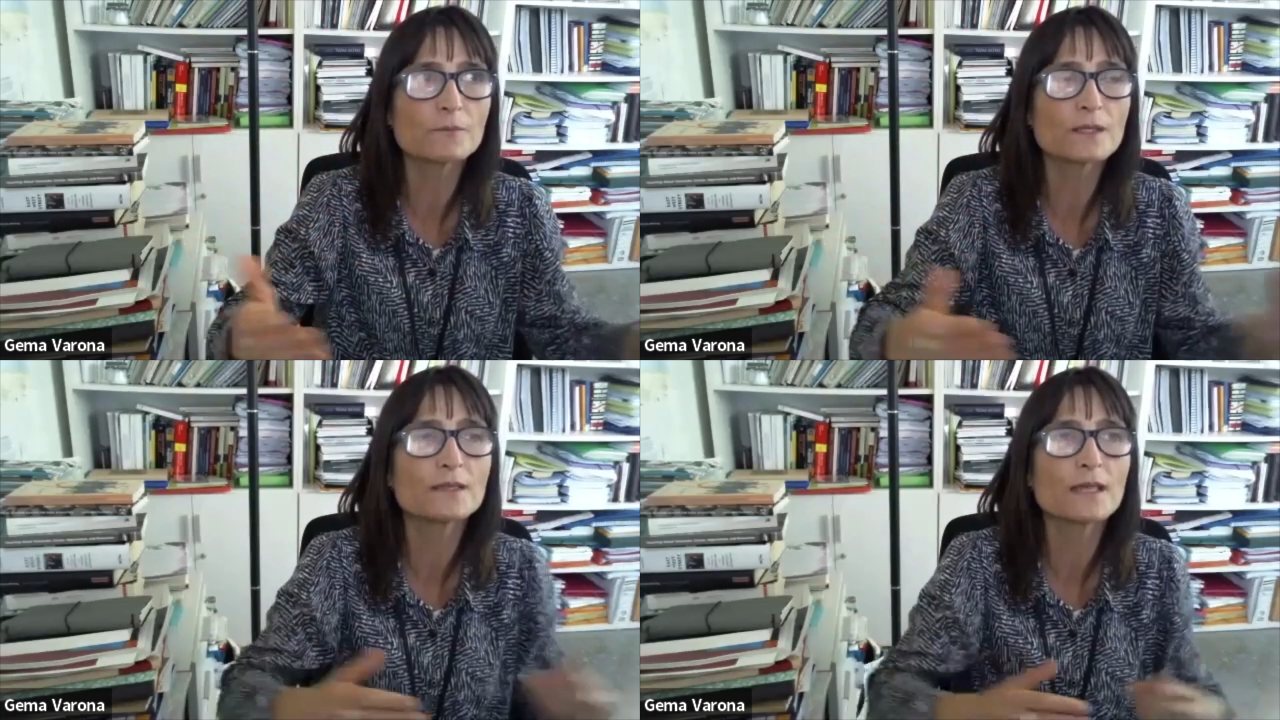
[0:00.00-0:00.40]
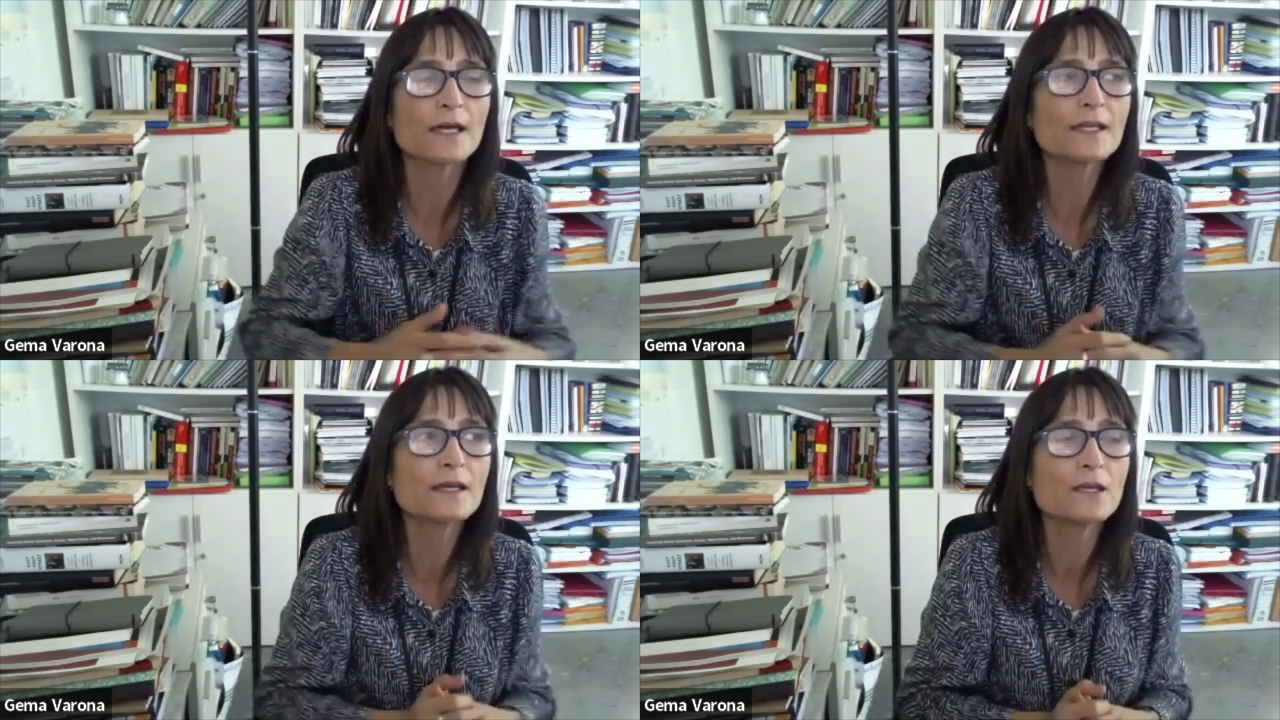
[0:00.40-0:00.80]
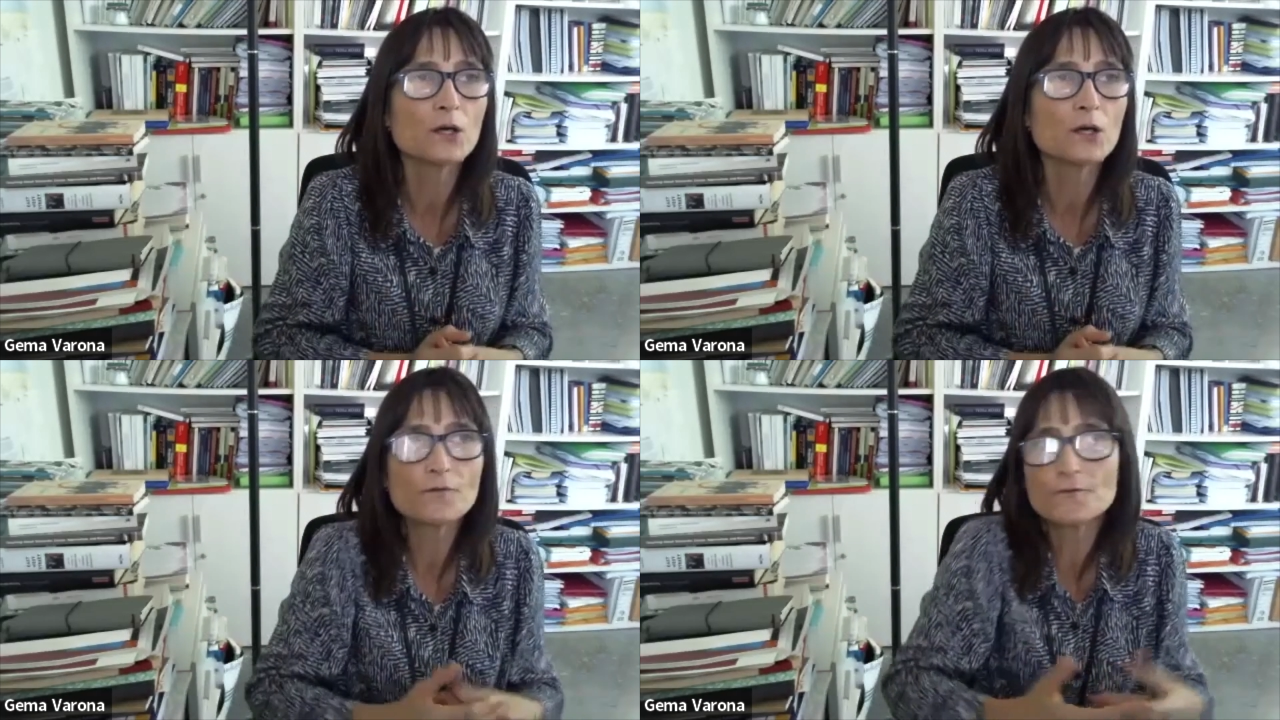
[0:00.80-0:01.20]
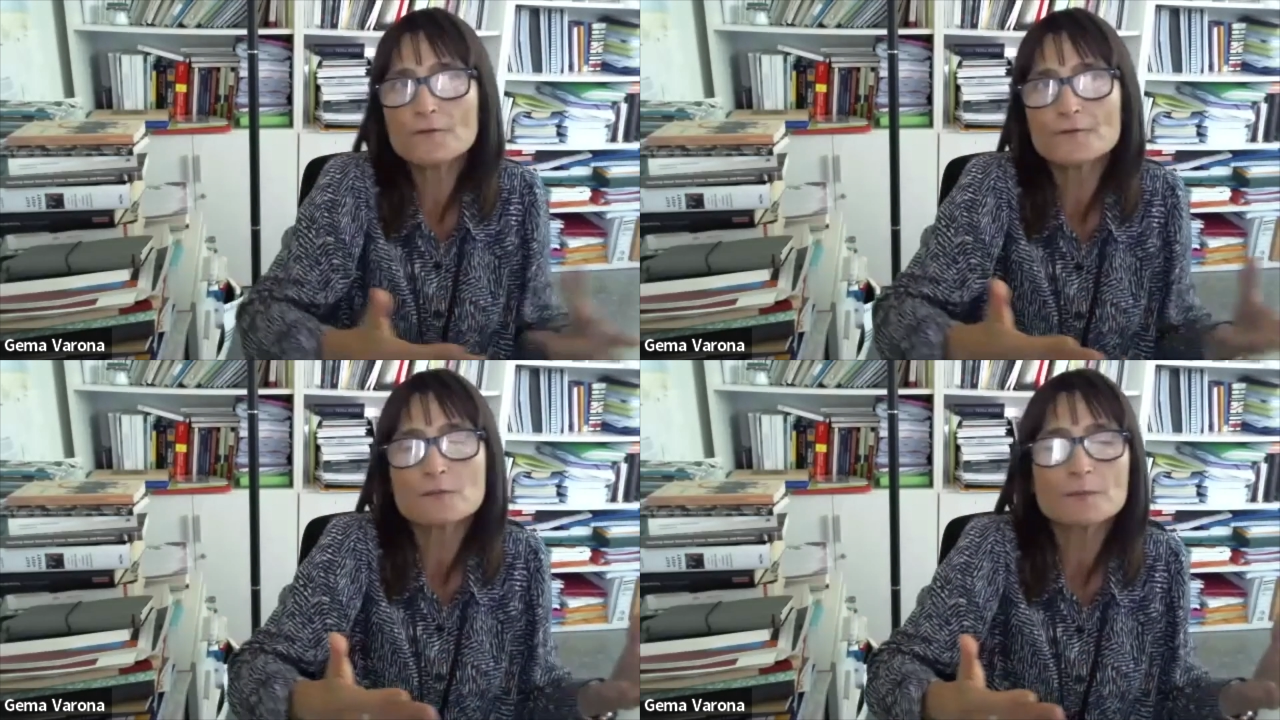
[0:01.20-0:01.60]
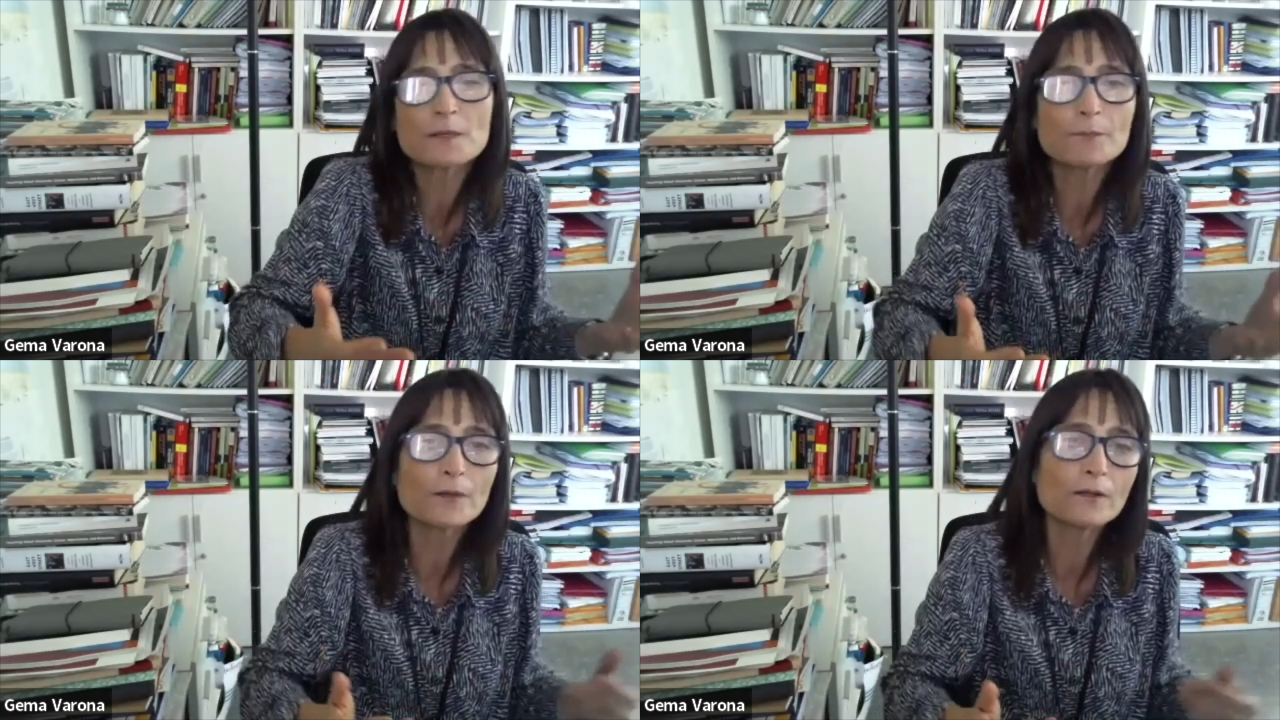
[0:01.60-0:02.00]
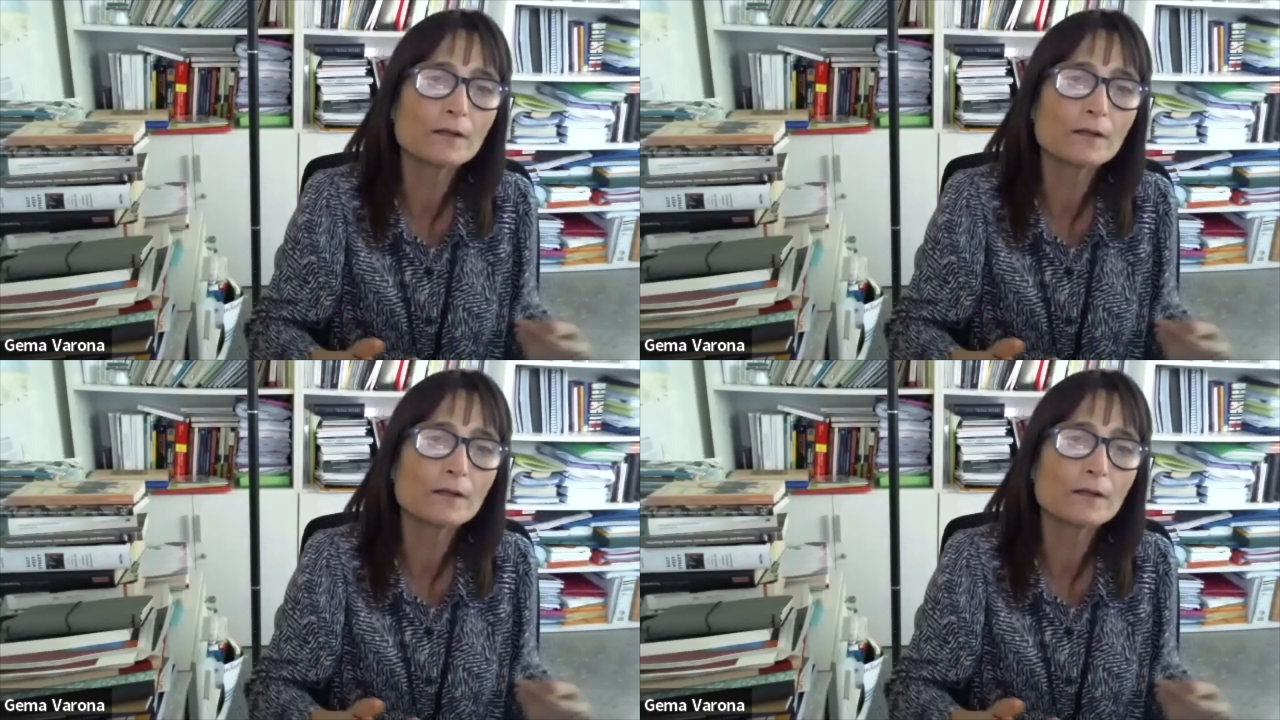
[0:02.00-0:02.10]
being done of 50 people,